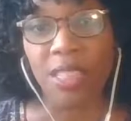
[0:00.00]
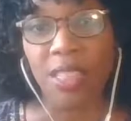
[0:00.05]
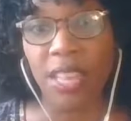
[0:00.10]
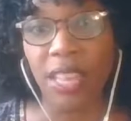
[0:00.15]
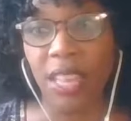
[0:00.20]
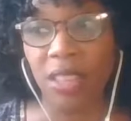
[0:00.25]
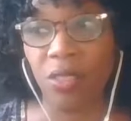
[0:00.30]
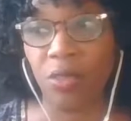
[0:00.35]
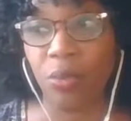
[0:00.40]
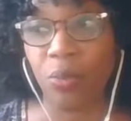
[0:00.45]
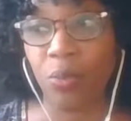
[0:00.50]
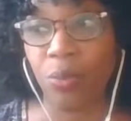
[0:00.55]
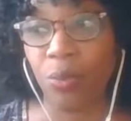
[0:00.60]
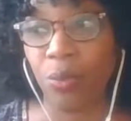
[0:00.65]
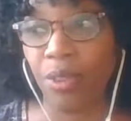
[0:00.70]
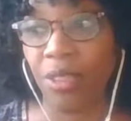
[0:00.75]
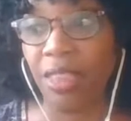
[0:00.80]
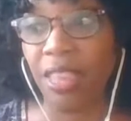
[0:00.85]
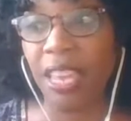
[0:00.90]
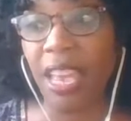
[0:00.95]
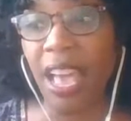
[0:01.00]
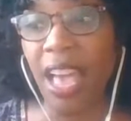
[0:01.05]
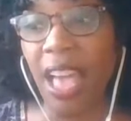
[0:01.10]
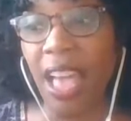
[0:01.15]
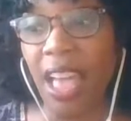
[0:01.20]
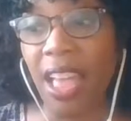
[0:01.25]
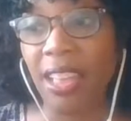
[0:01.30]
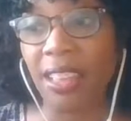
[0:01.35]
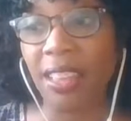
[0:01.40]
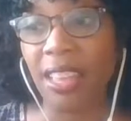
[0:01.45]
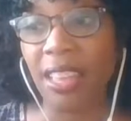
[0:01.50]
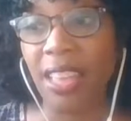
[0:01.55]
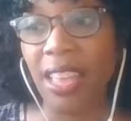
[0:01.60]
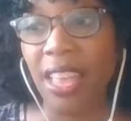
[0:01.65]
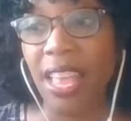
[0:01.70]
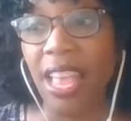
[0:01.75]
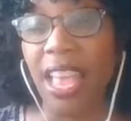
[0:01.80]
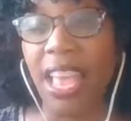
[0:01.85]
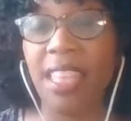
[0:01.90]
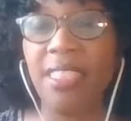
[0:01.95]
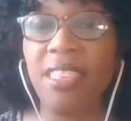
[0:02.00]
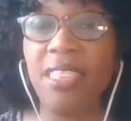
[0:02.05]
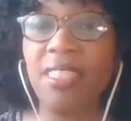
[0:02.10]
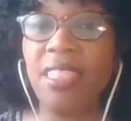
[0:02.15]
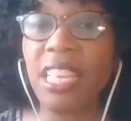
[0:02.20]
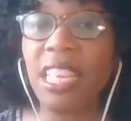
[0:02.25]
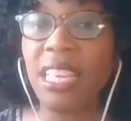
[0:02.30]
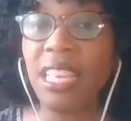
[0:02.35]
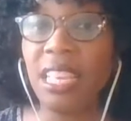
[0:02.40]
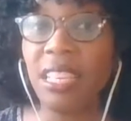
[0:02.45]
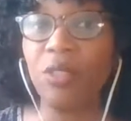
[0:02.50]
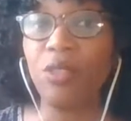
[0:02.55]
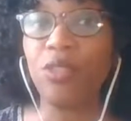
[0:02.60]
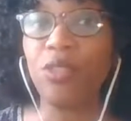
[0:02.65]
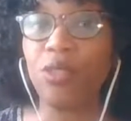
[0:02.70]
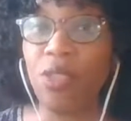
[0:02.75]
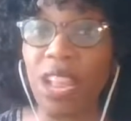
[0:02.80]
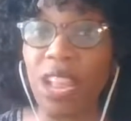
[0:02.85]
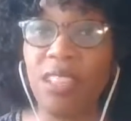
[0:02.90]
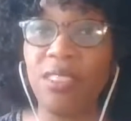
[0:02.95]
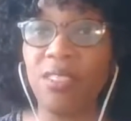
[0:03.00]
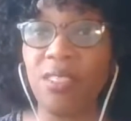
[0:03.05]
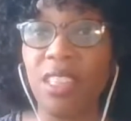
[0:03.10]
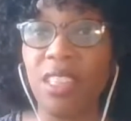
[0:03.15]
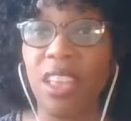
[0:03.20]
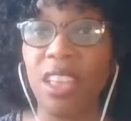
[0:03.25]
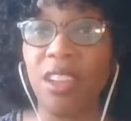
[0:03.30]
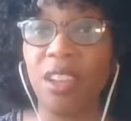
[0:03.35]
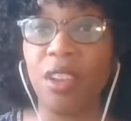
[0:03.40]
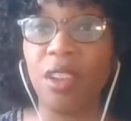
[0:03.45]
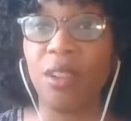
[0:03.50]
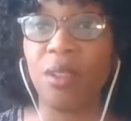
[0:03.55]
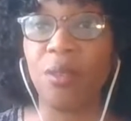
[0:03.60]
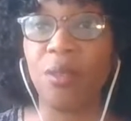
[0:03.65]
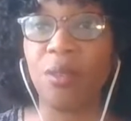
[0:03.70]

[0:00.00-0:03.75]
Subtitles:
that gets really hot and then the heat straightens the hair.